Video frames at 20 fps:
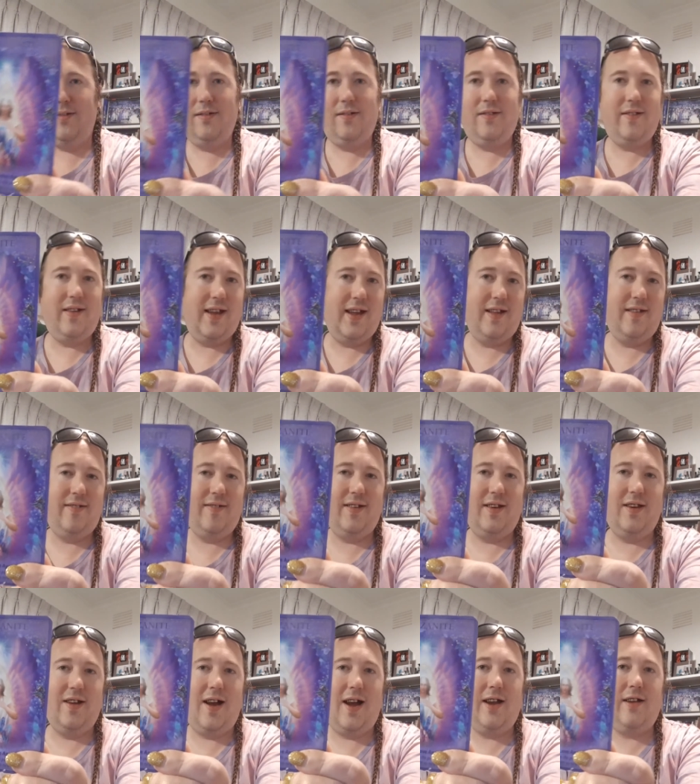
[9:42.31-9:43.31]

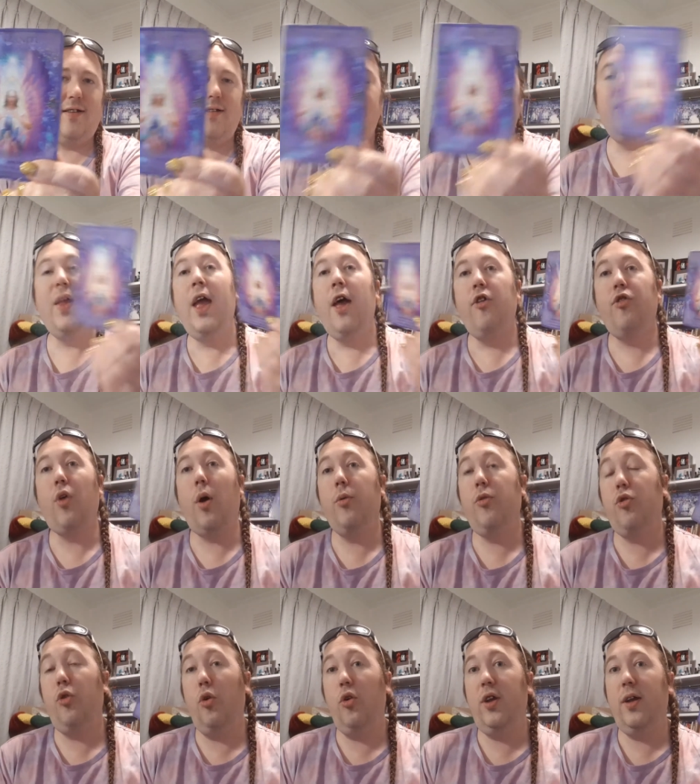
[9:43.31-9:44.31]
Tanzanite. So So I was
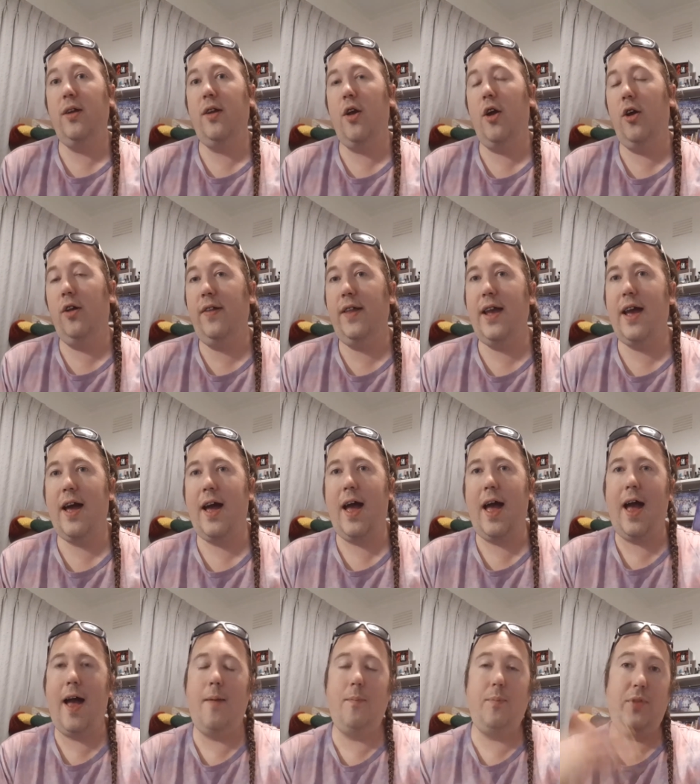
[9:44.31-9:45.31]
talking earlier,
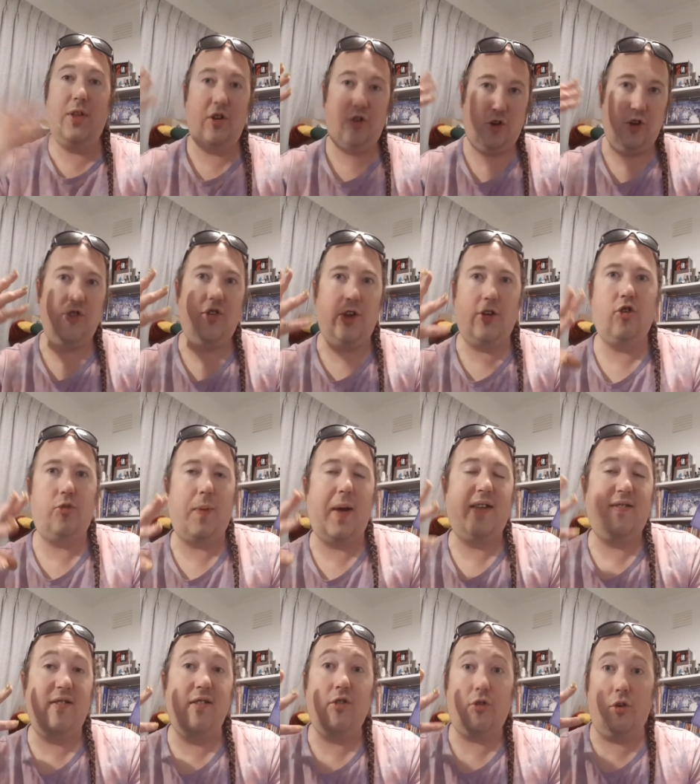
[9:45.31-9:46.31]
because they're just
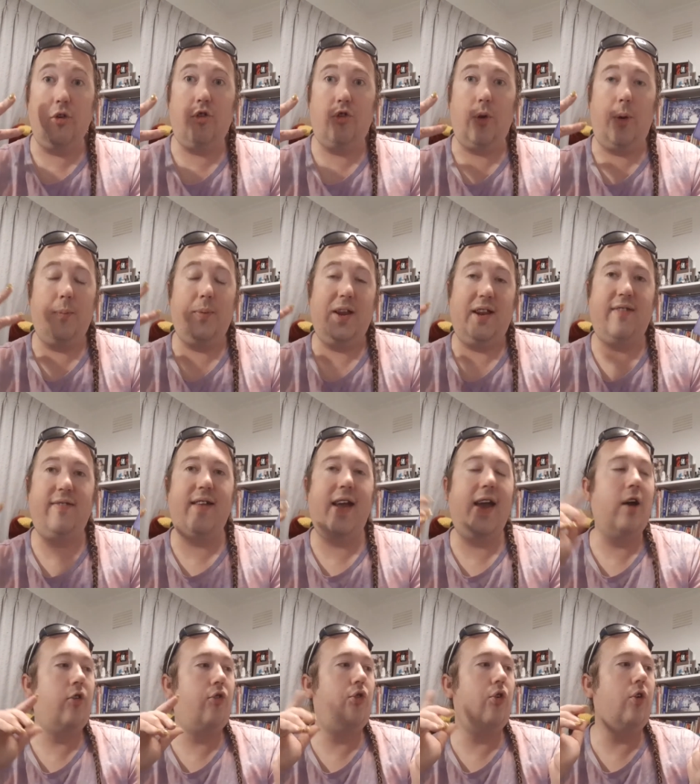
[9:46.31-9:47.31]
passing this through, so I'm going to say,
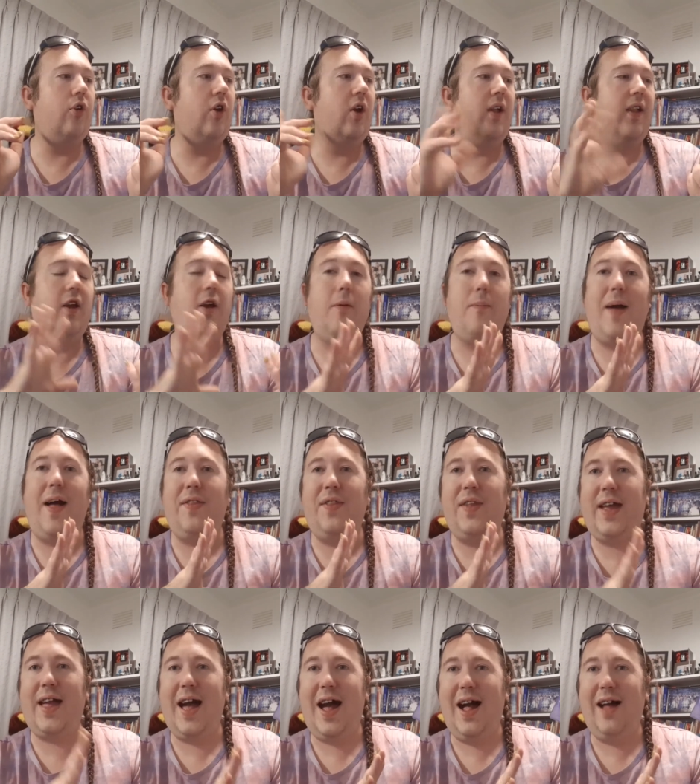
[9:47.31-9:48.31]
I was talking earlier about the
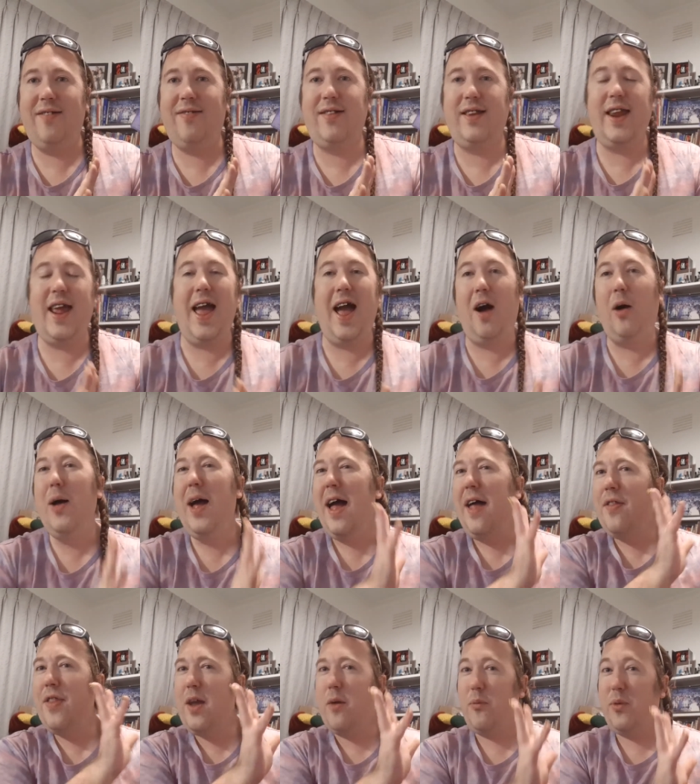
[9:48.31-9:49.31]
cards and how
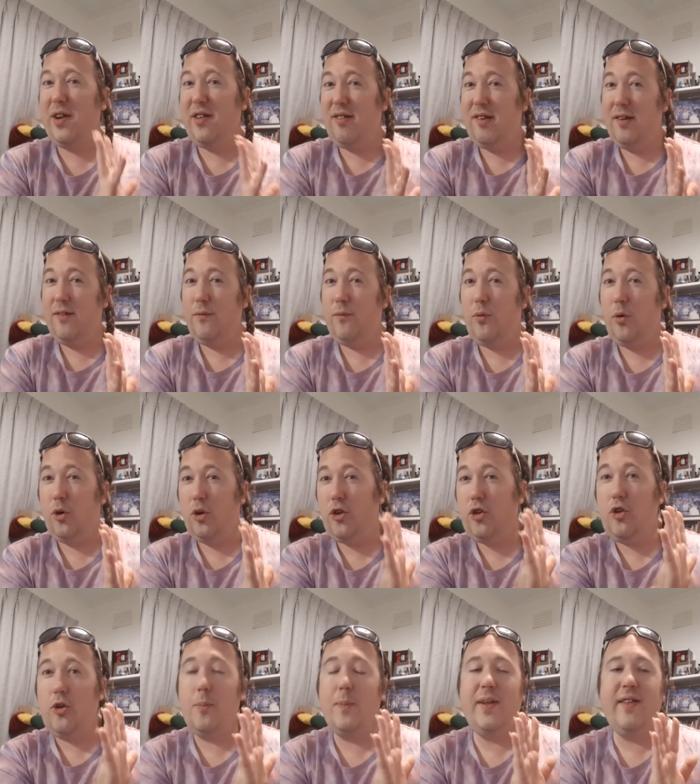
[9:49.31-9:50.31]
they're written for
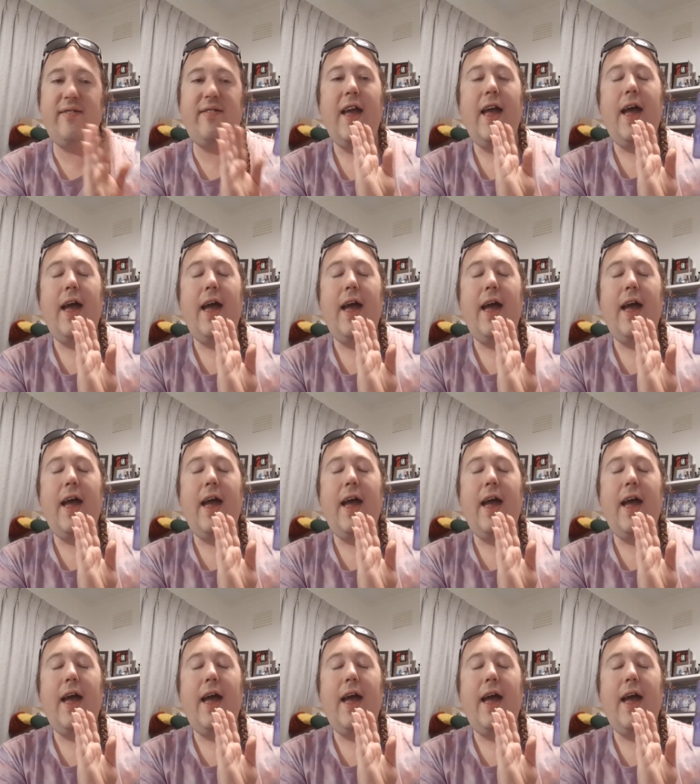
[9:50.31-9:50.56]
humans.